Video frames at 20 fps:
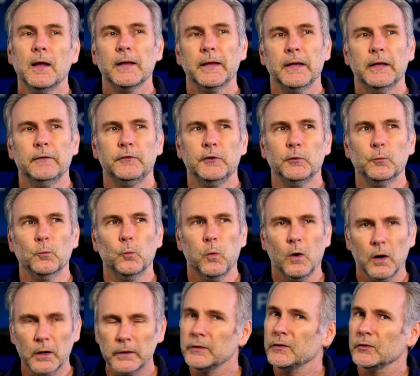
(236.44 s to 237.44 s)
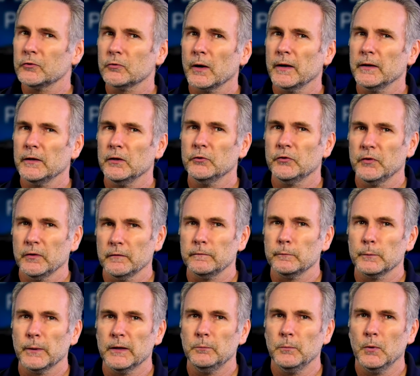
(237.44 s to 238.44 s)
If you wanted to try to use
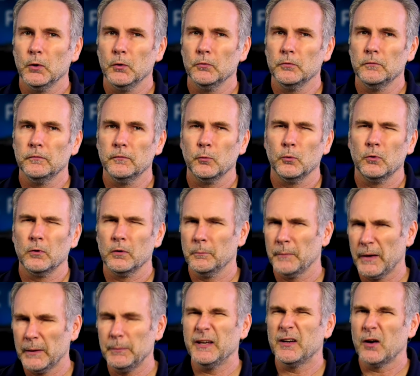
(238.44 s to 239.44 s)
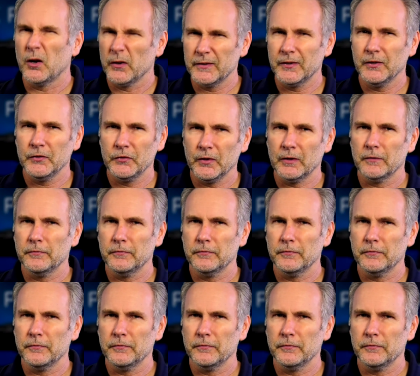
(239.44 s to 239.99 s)
infrared mode for maybe an artistic